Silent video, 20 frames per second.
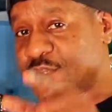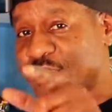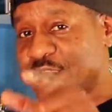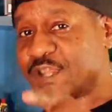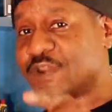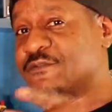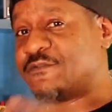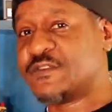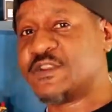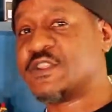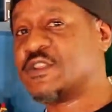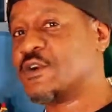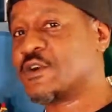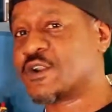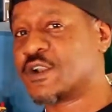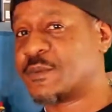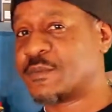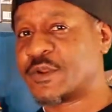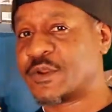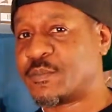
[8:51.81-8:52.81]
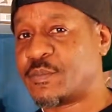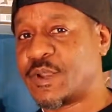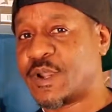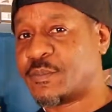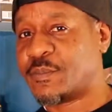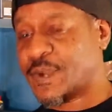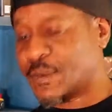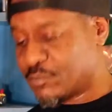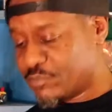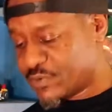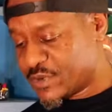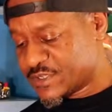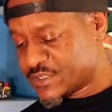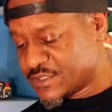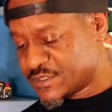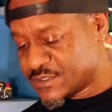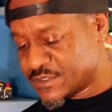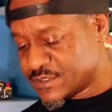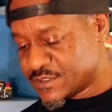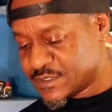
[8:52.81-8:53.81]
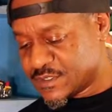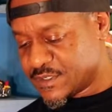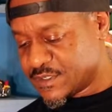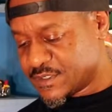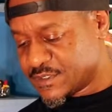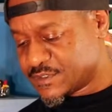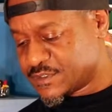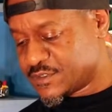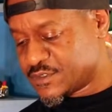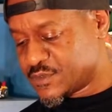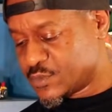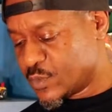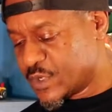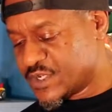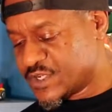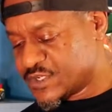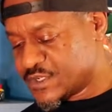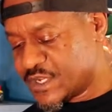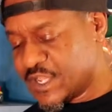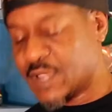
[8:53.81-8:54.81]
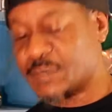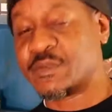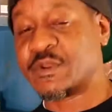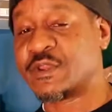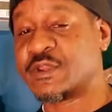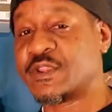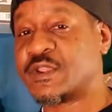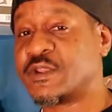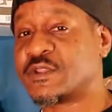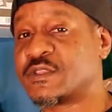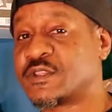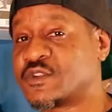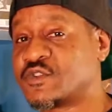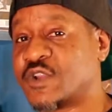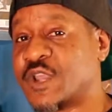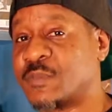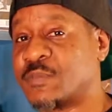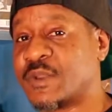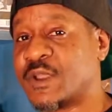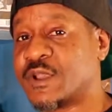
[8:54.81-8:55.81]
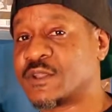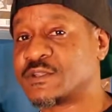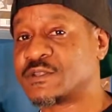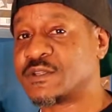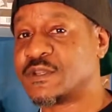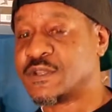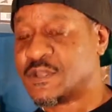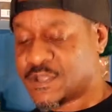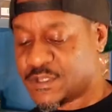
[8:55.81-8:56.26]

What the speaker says: I got a video coming about my pressing situation happening here at the Trap House.